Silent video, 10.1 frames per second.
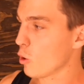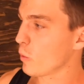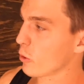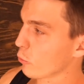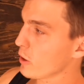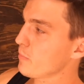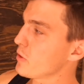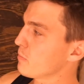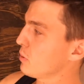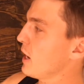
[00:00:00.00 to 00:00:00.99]
We ripped
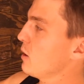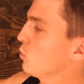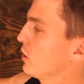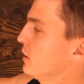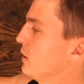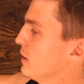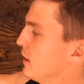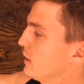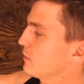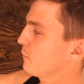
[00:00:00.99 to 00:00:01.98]
the plywood
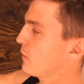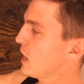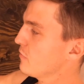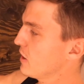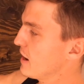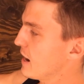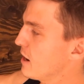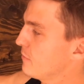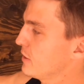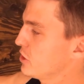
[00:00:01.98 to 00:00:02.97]
into
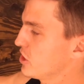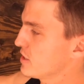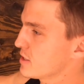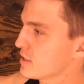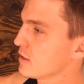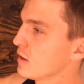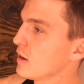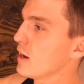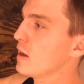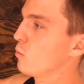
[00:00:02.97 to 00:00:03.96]
5.5 inches.
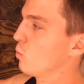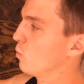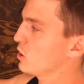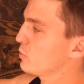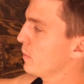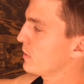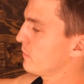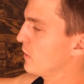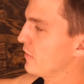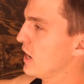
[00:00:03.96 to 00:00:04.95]
And once we ripped
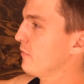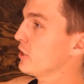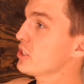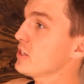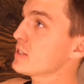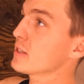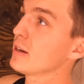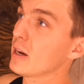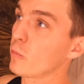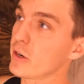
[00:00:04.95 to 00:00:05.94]
it 5.5 inches,
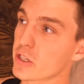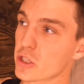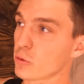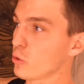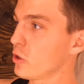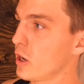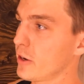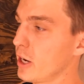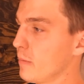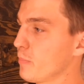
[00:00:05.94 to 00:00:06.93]
we just threw it on
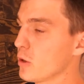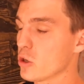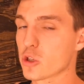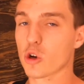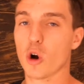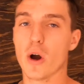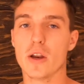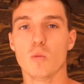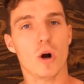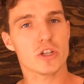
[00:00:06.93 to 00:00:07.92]
up. So go
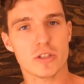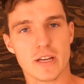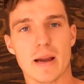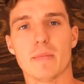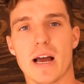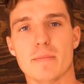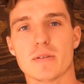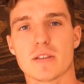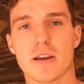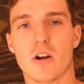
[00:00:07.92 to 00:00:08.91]
ahead and watch the time
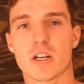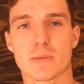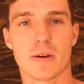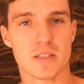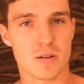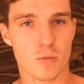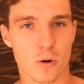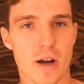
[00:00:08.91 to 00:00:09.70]
lapse and I'll explain some more